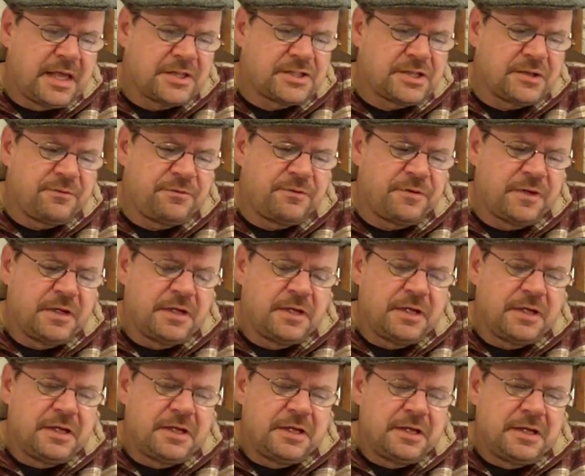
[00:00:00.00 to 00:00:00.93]
as if
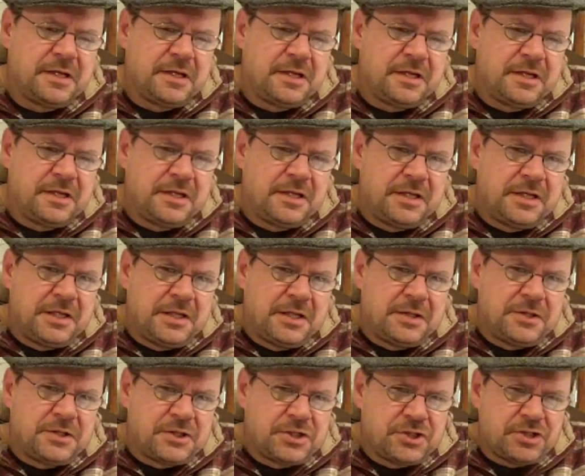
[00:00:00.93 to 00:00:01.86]

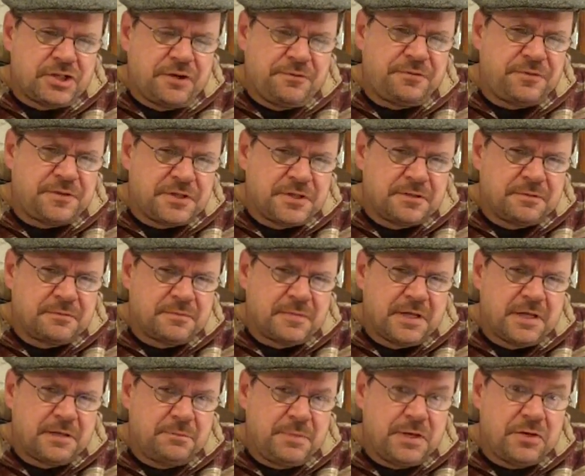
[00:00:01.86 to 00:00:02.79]
the shift
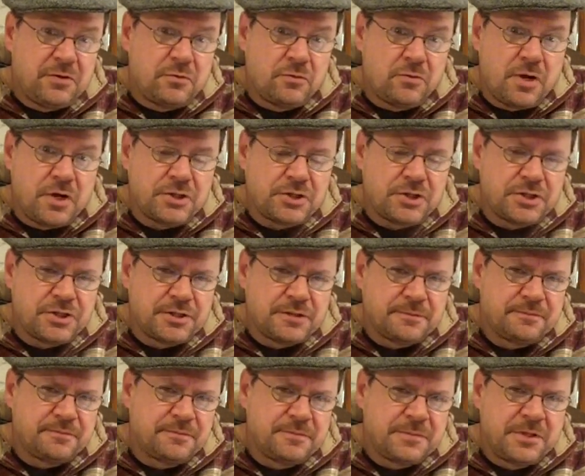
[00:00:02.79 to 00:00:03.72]
had been rushed,